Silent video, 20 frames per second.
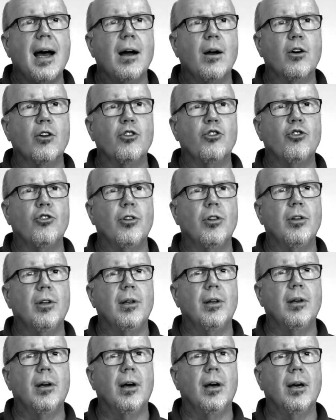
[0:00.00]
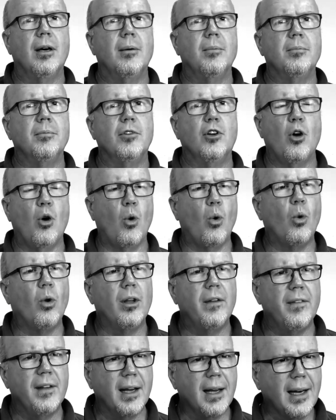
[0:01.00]
Our Um, goal
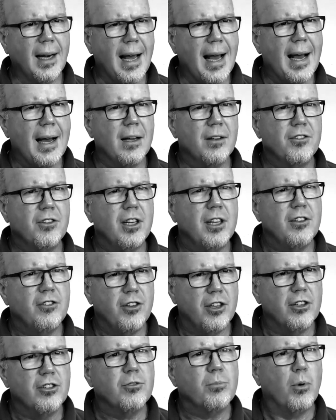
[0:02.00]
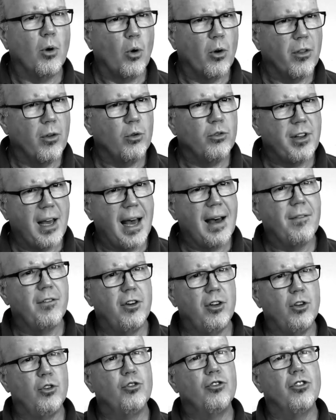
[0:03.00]
in the class is to explore those
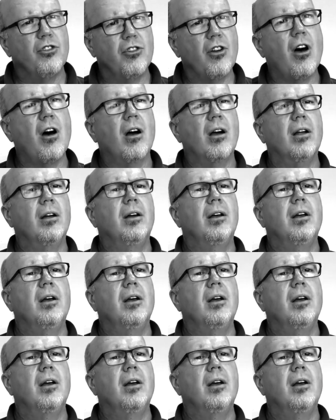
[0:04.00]
avenues, to talk